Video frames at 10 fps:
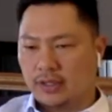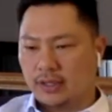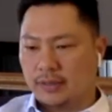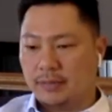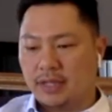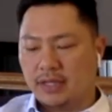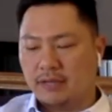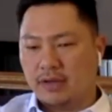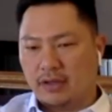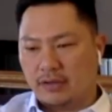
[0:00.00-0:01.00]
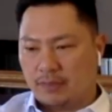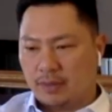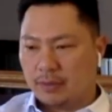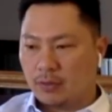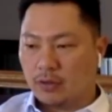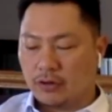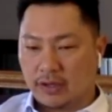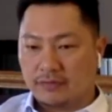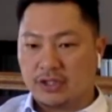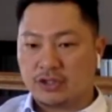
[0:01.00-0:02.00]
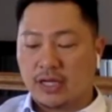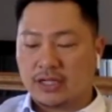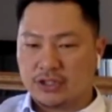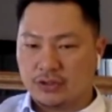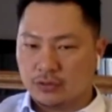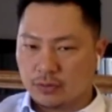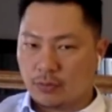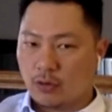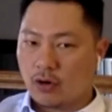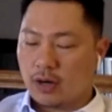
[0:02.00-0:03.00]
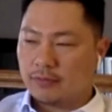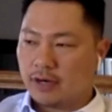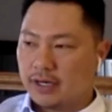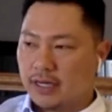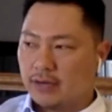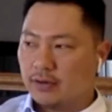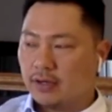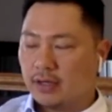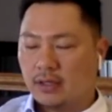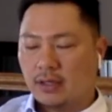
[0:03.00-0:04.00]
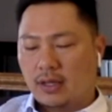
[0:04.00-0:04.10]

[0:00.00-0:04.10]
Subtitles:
I mean, even if people are wondering if they should actually use the program right now or not,